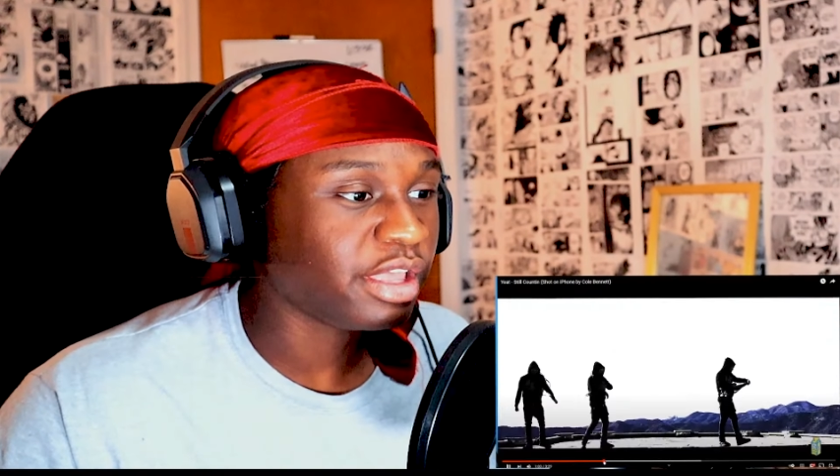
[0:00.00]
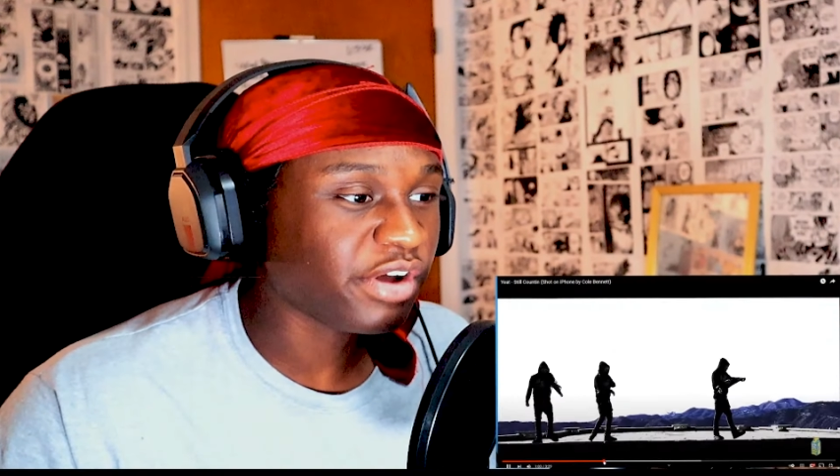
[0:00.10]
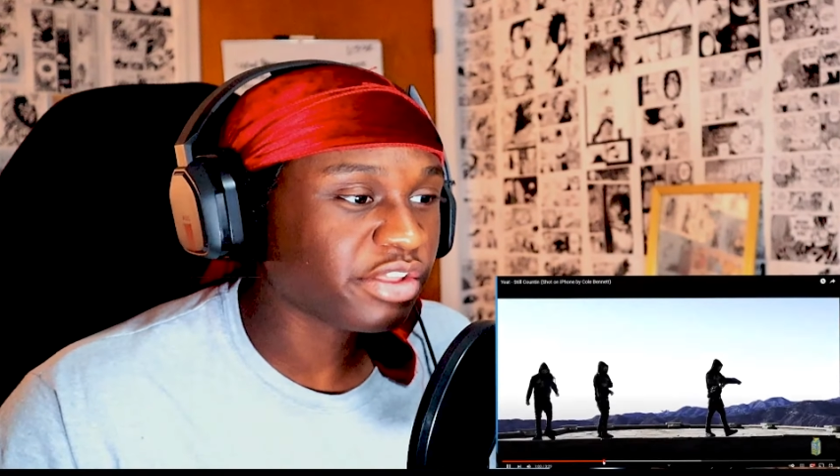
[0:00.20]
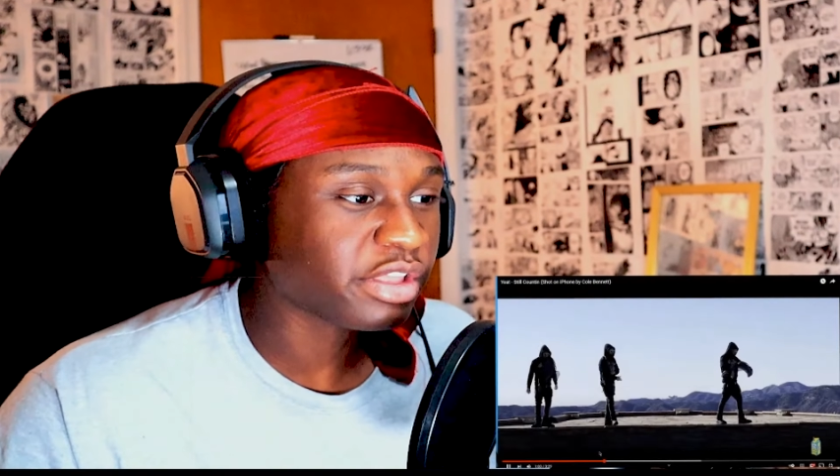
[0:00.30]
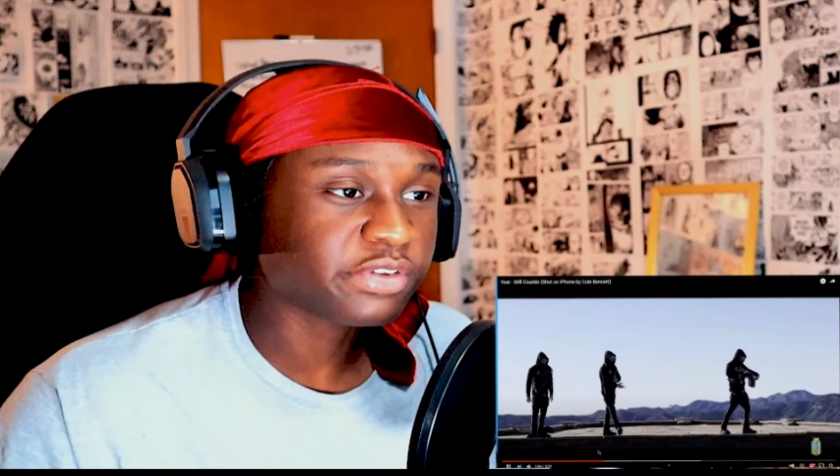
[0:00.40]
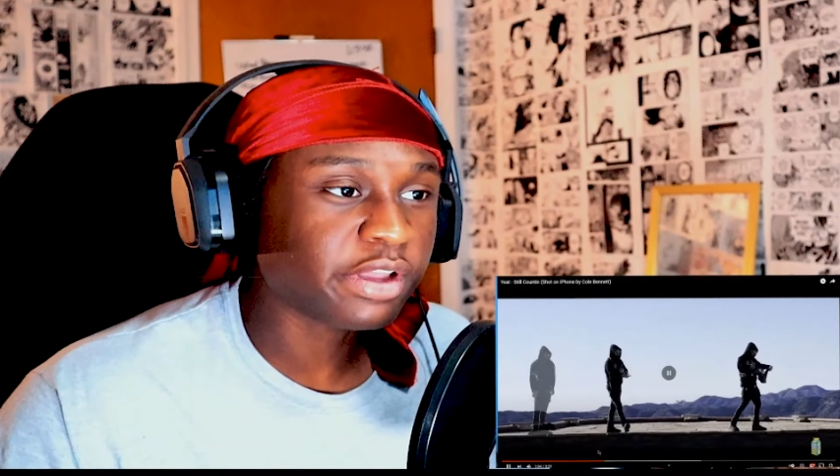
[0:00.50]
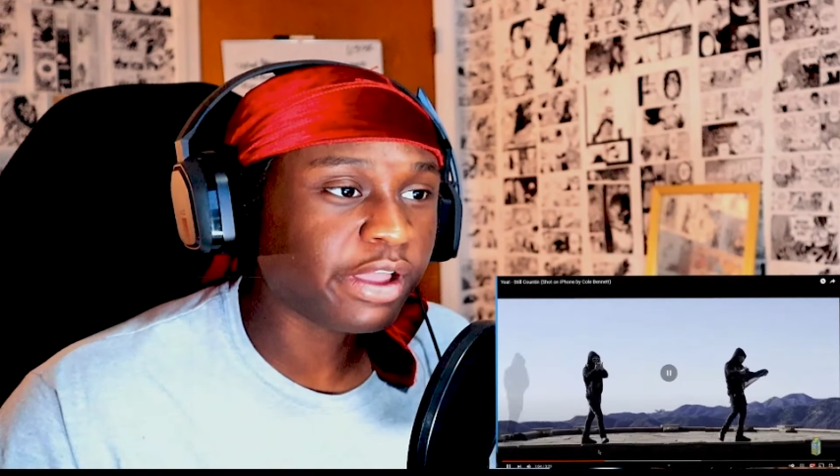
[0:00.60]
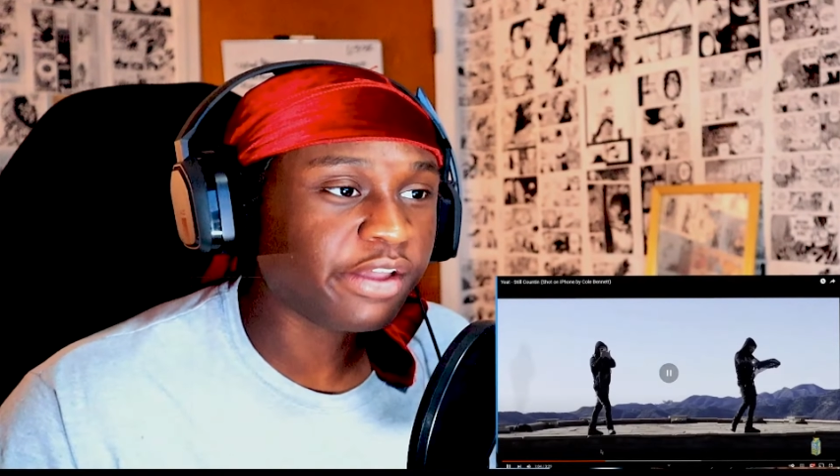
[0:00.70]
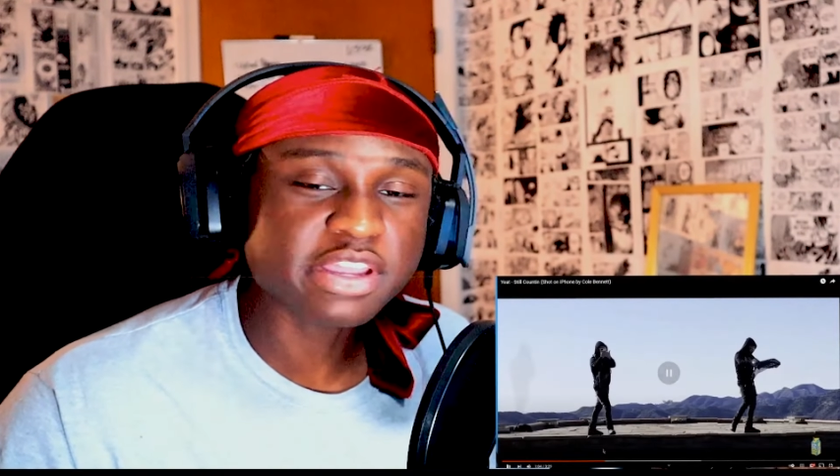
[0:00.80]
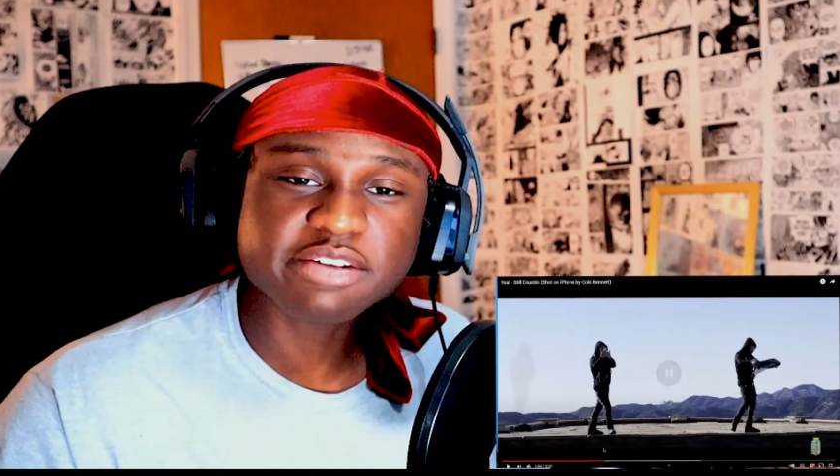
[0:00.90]
If he
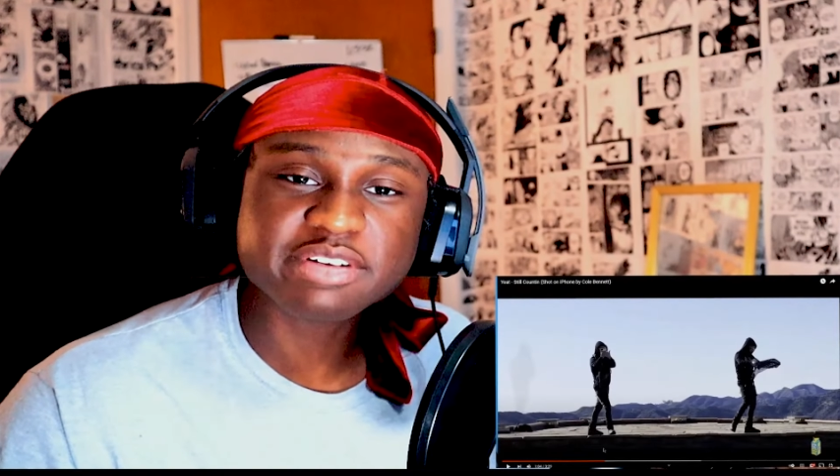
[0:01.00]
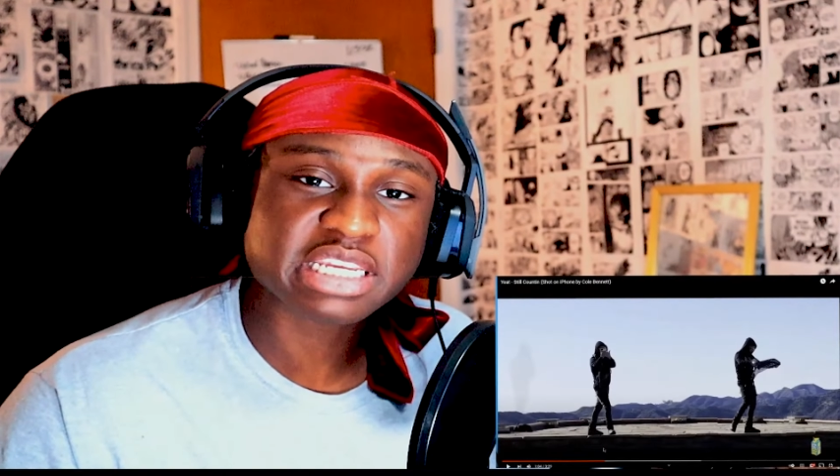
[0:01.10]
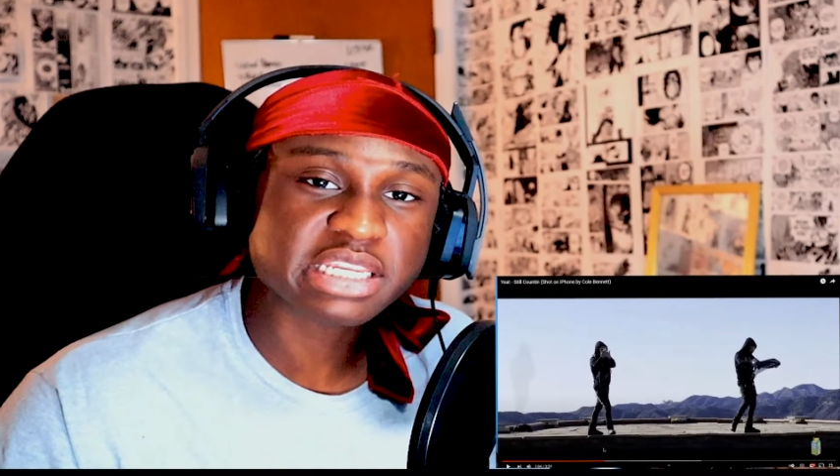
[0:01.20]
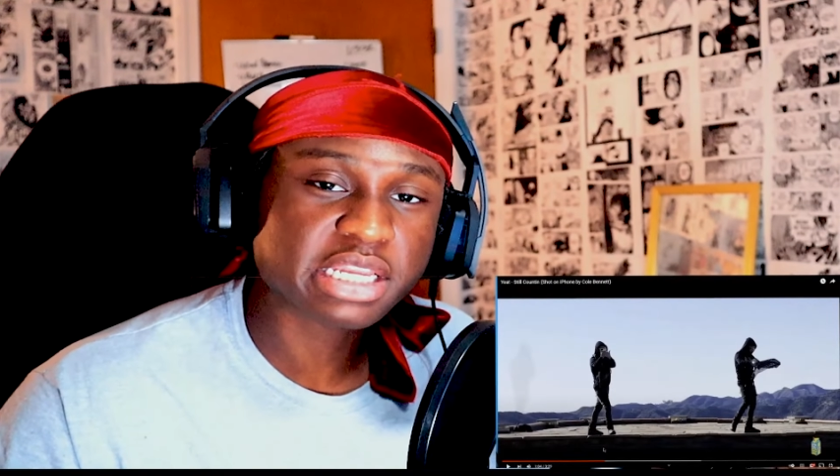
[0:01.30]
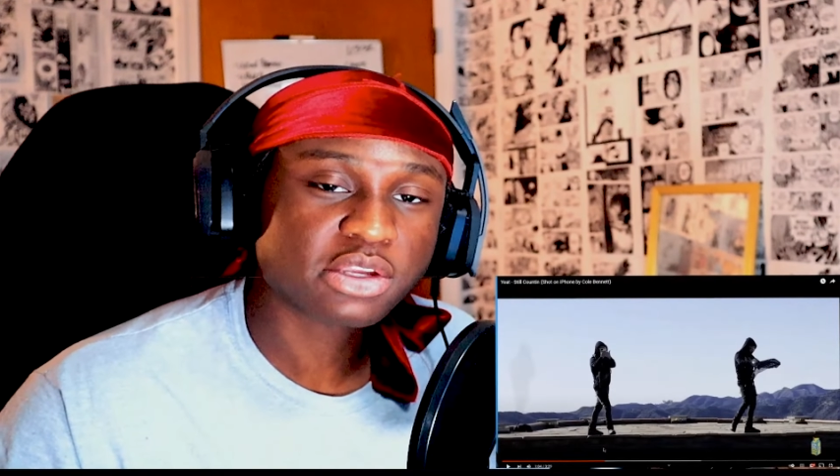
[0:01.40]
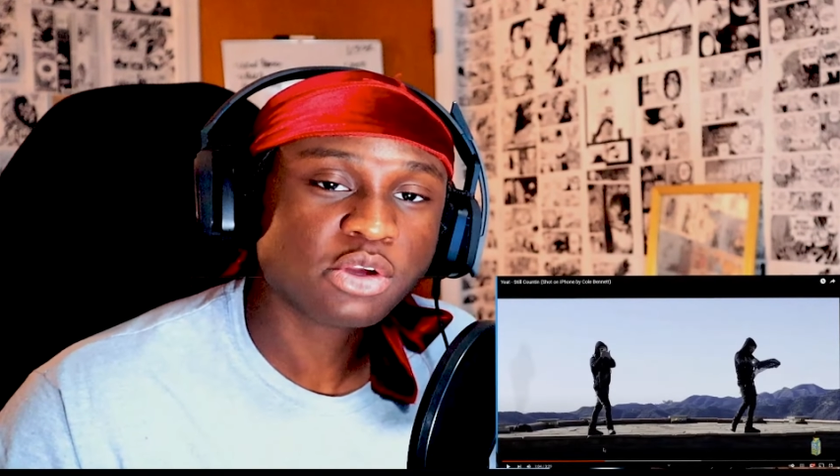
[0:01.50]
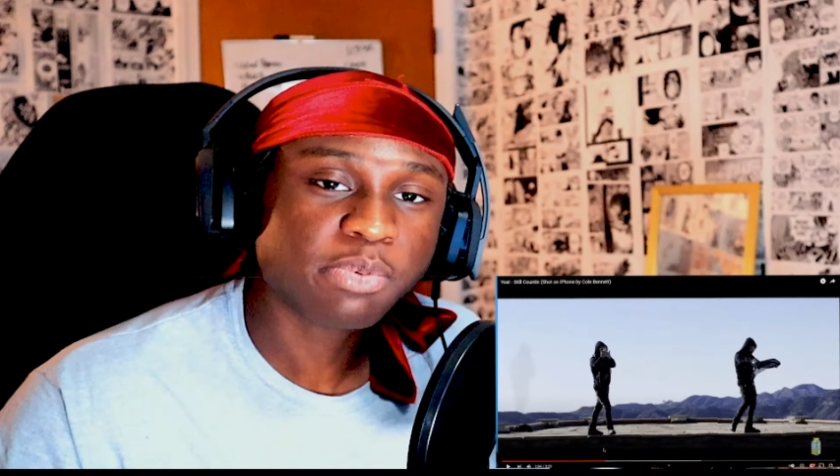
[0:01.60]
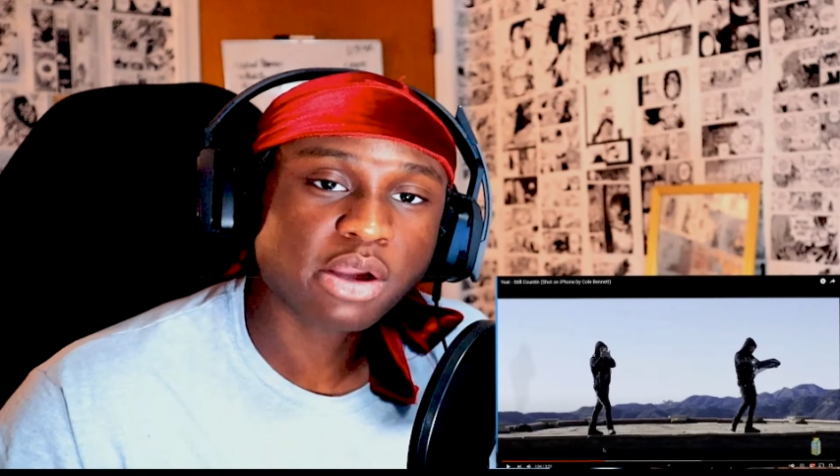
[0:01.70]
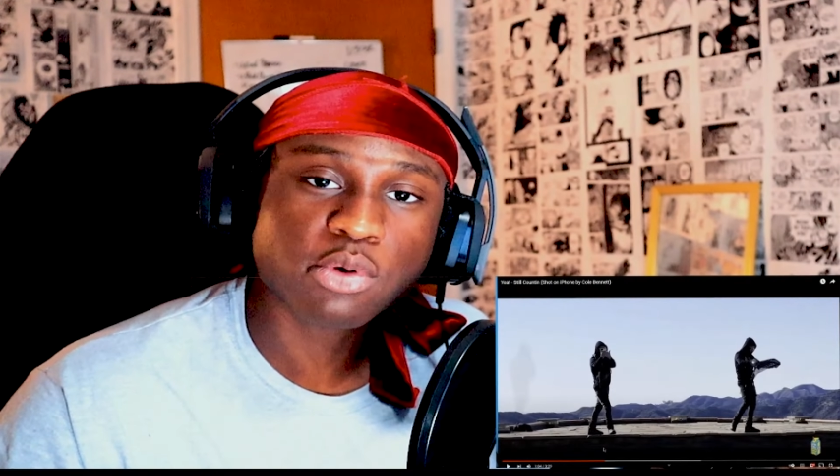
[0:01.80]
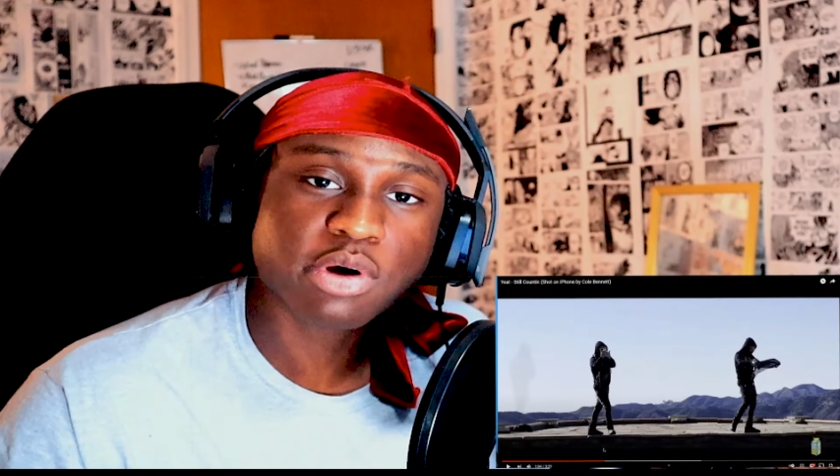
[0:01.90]
didn't even say nothing, he
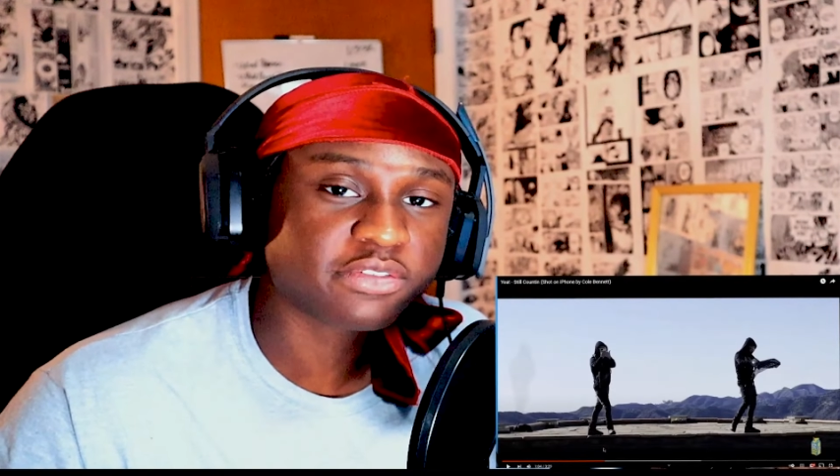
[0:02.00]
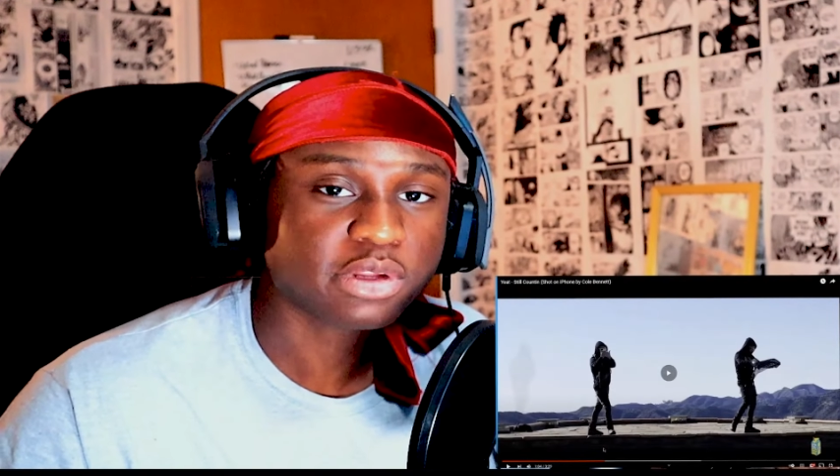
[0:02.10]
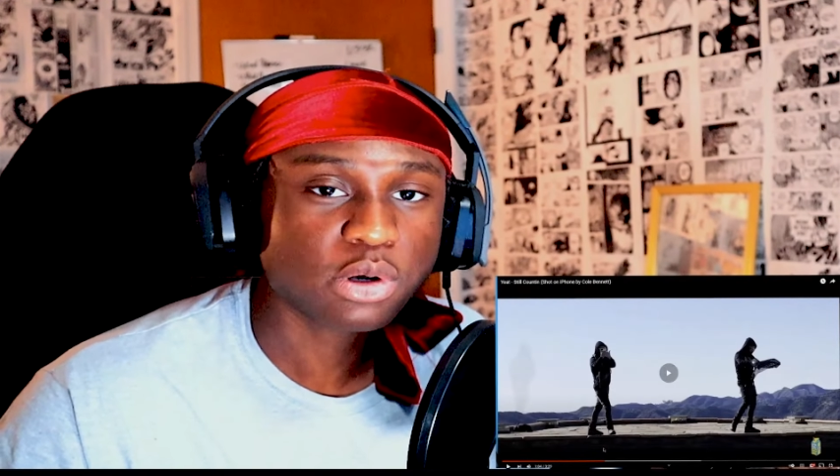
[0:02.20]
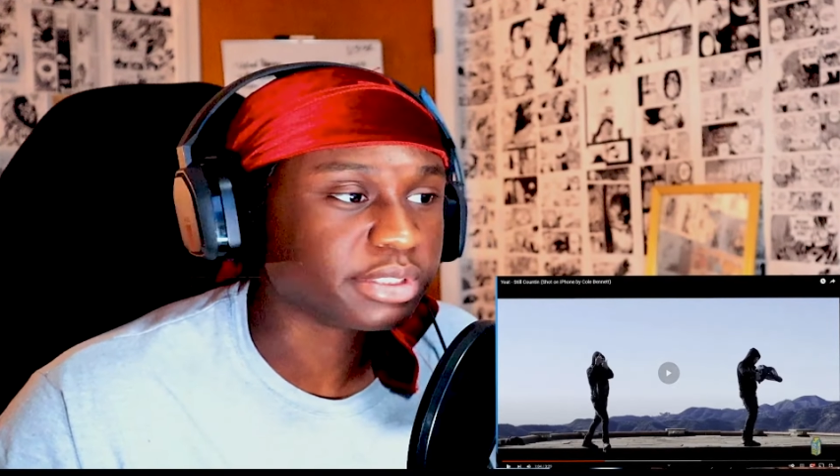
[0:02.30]
probably wouldn't even notice.